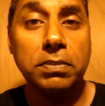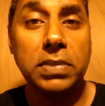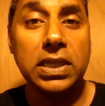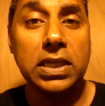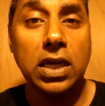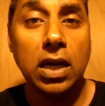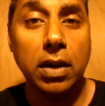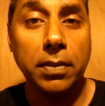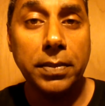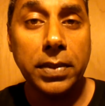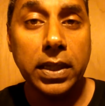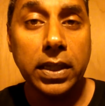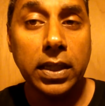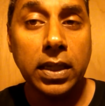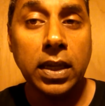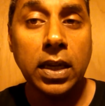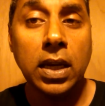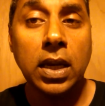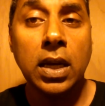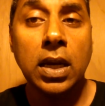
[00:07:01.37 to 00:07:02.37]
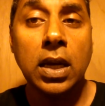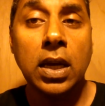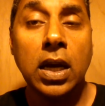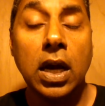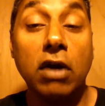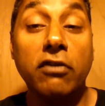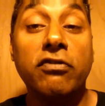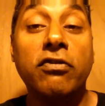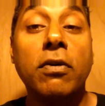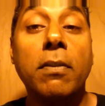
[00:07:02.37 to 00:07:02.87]
becoming
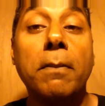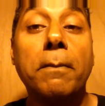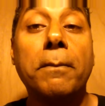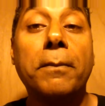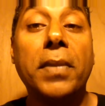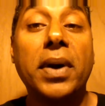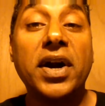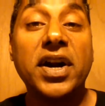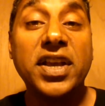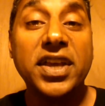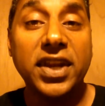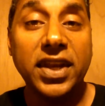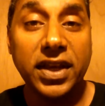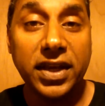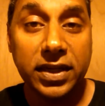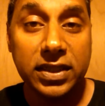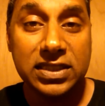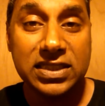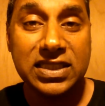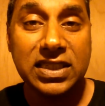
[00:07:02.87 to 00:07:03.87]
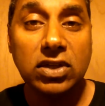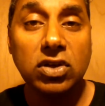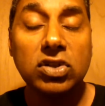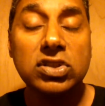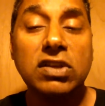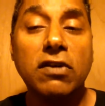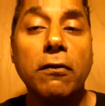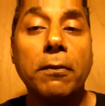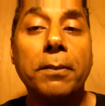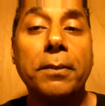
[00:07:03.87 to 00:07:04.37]
of marketing
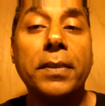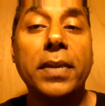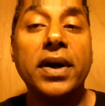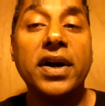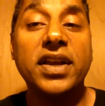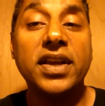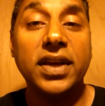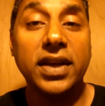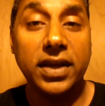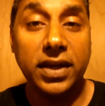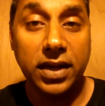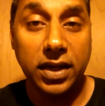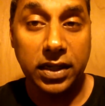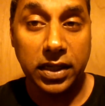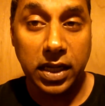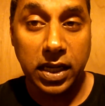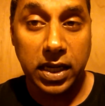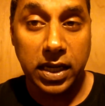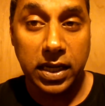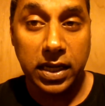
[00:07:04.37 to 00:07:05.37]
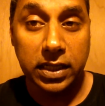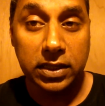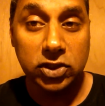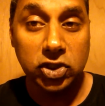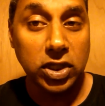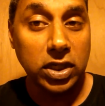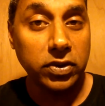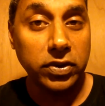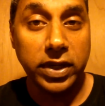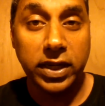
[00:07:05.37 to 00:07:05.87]
skills of marketing online
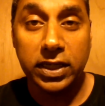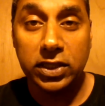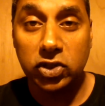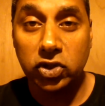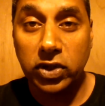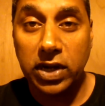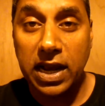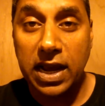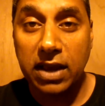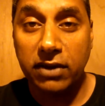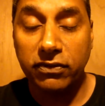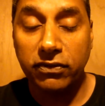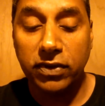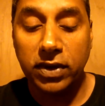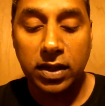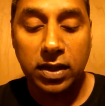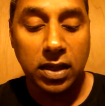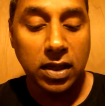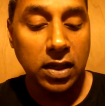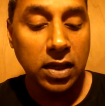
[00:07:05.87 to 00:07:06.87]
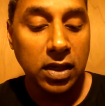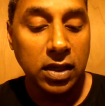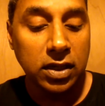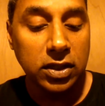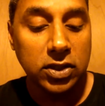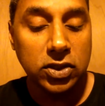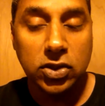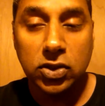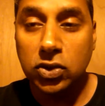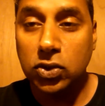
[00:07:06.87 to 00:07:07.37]
generating traffic
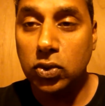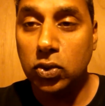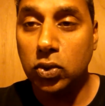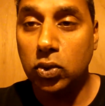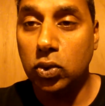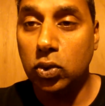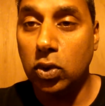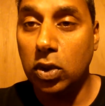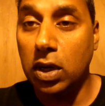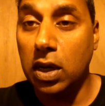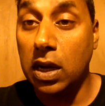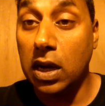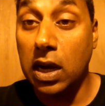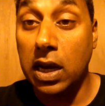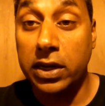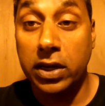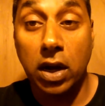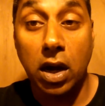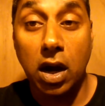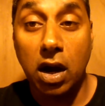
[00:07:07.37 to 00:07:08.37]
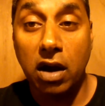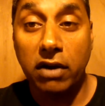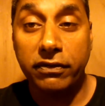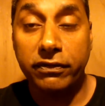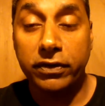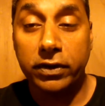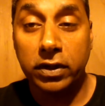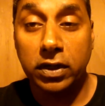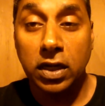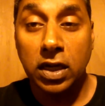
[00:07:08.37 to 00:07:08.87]
to uh, an
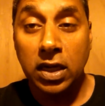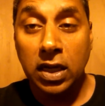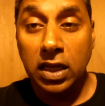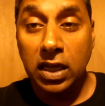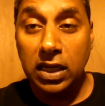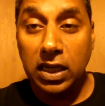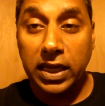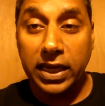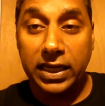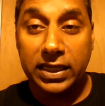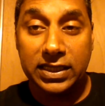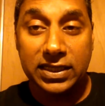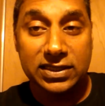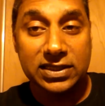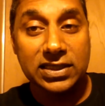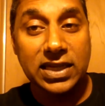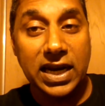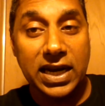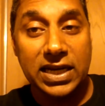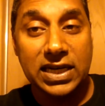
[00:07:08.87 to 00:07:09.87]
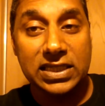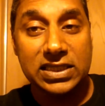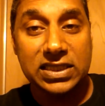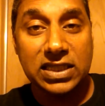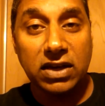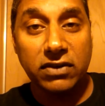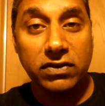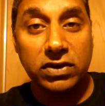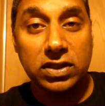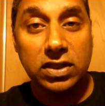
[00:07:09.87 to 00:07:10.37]
offer like this
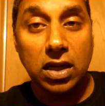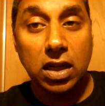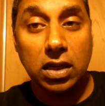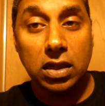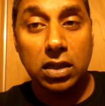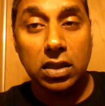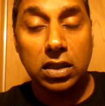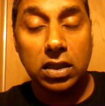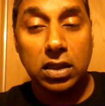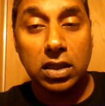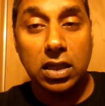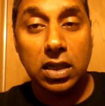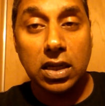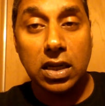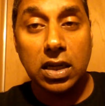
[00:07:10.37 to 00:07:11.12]
$97